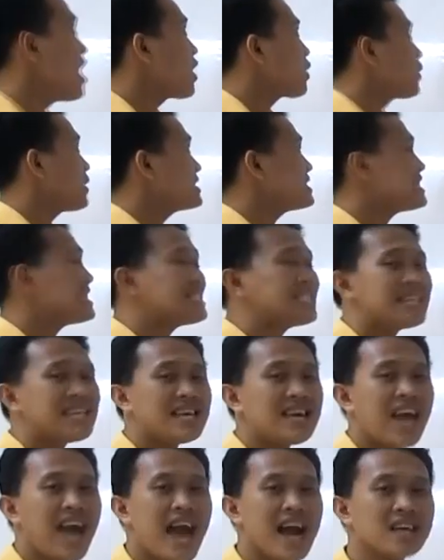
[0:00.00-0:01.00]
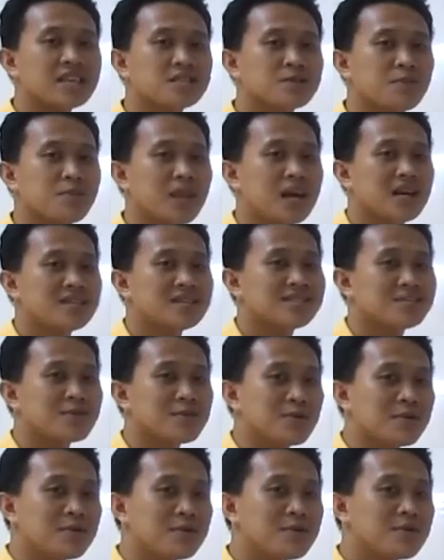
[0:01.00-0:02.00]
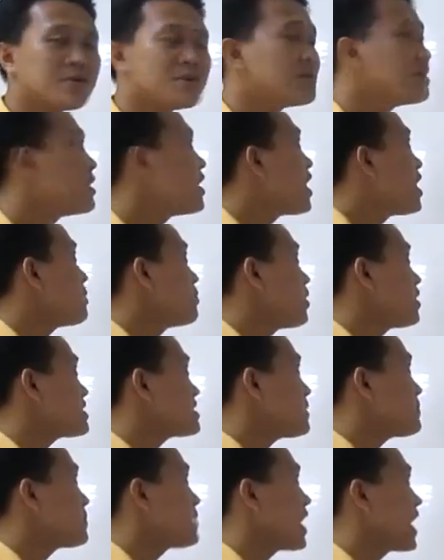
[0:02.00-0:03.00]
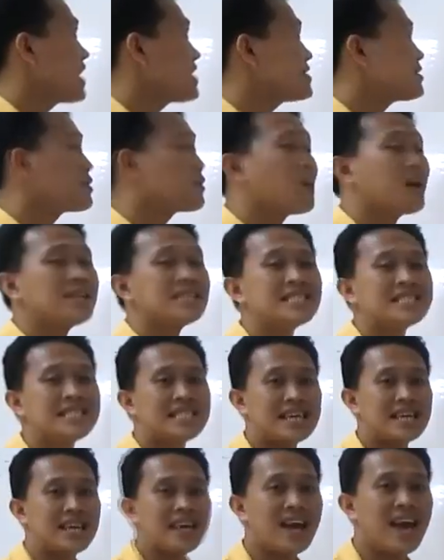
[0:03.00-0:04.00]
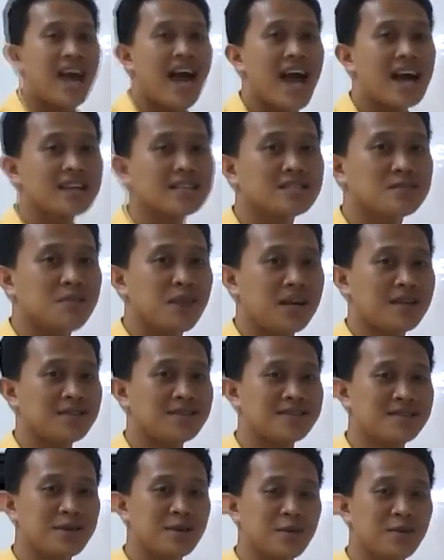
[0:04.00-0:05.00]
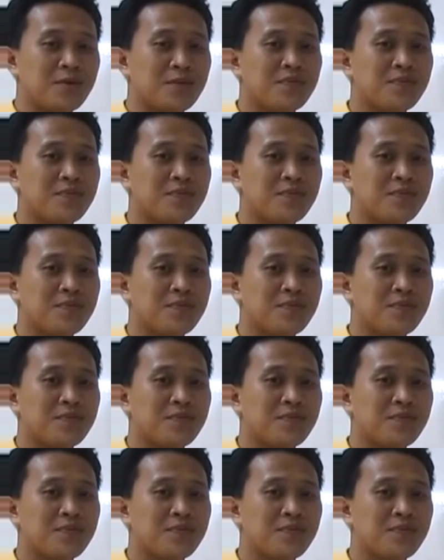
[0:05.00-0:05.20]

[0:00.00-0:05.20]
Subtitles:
quantity x plus 2 multiplied to quantity x minus 2.